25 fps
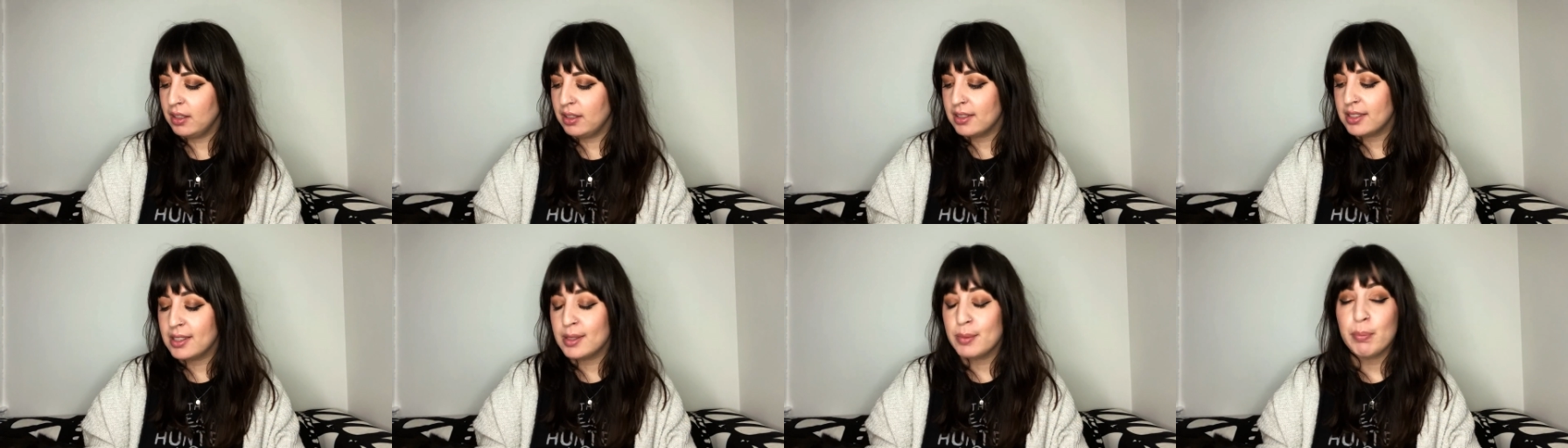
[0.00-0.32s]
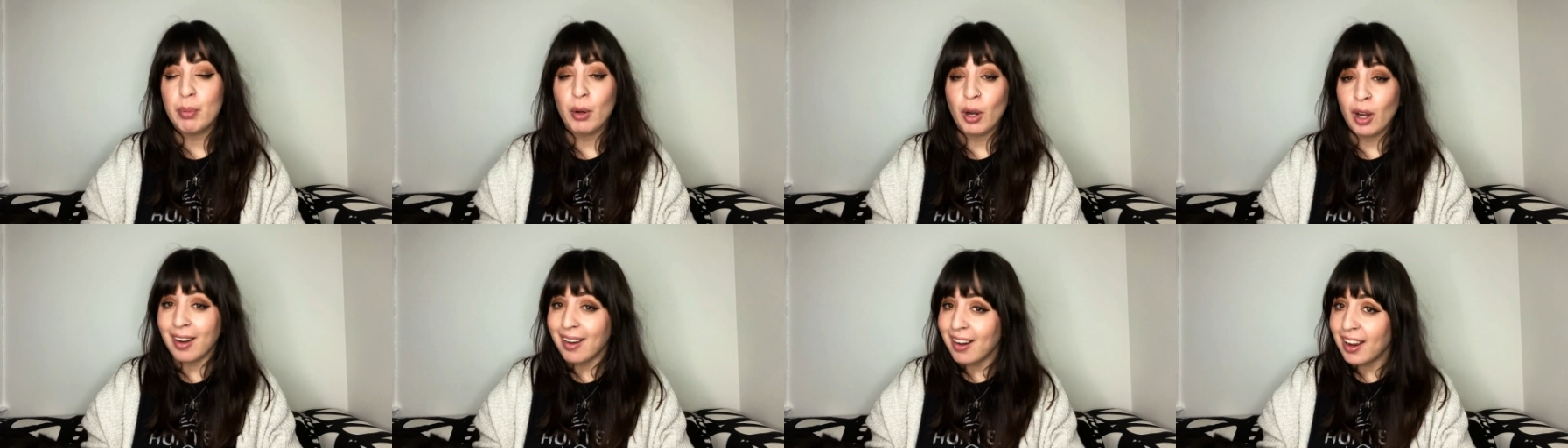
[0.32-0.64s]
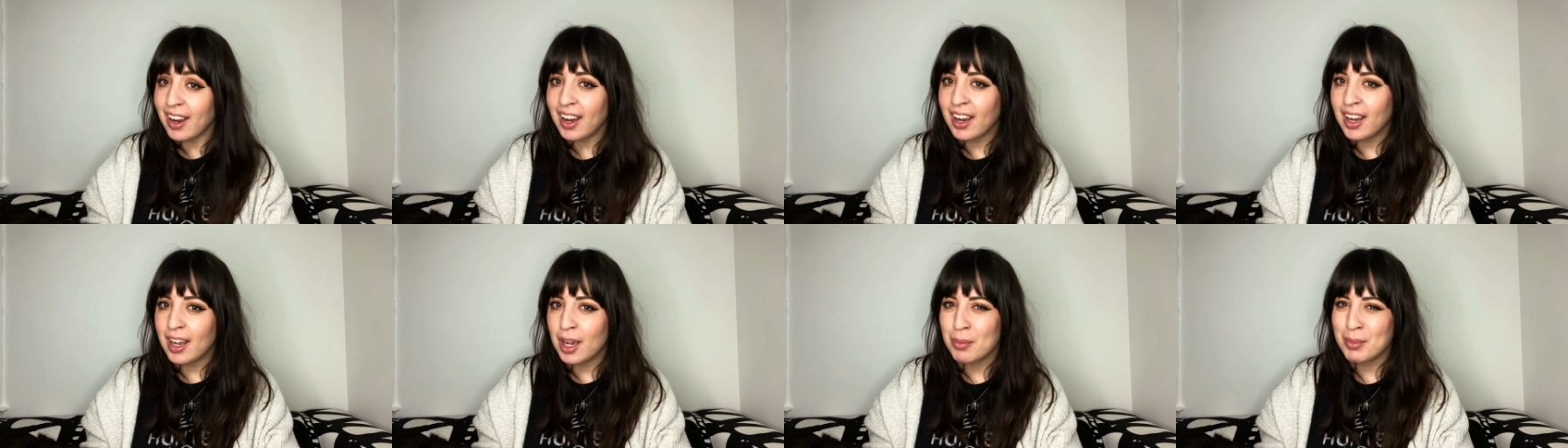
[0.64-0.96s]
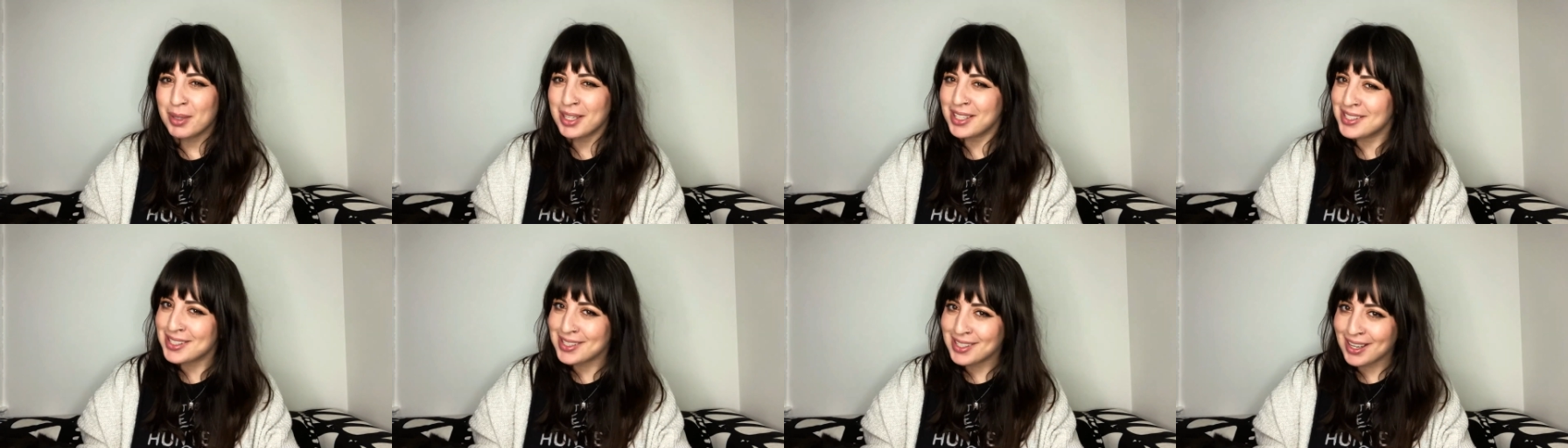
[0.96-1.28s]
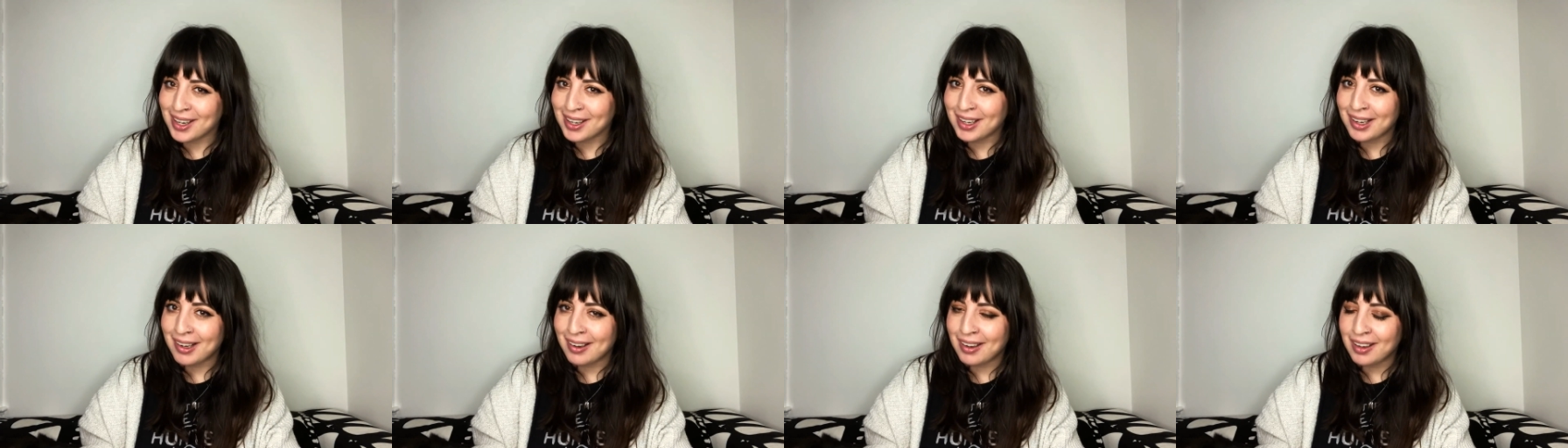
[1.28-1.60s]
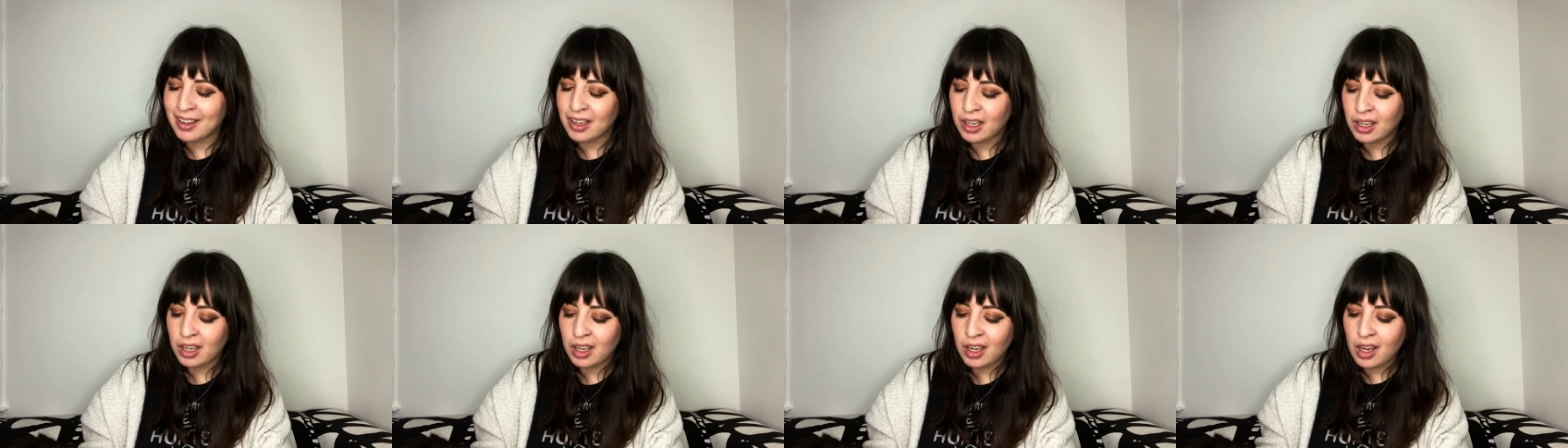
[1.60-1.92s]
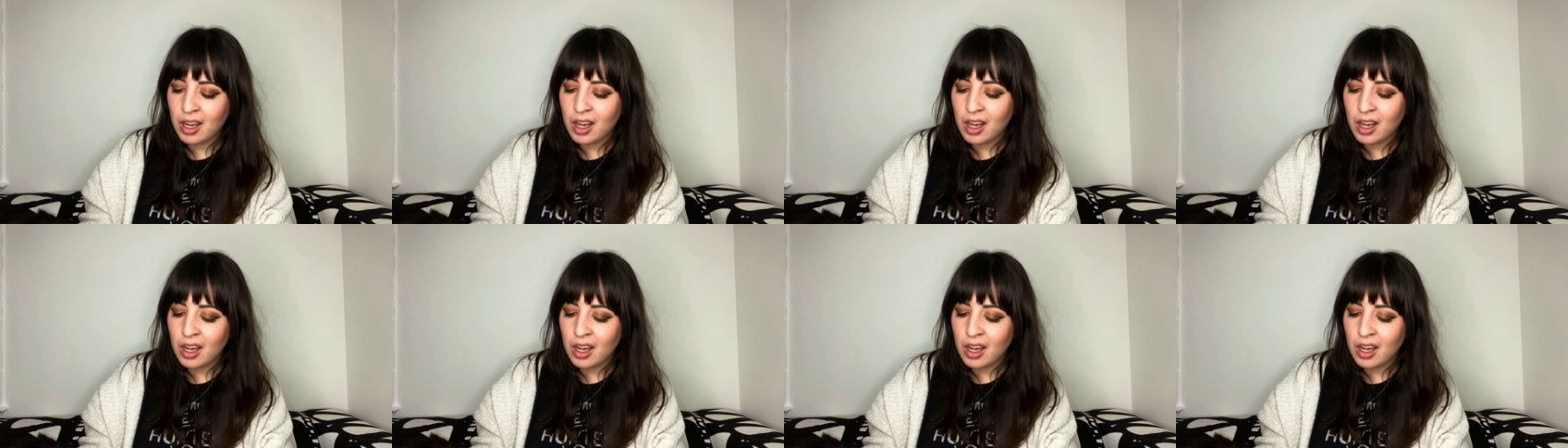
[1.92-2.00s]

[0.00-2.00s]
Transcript: it's pretty, I'm excited.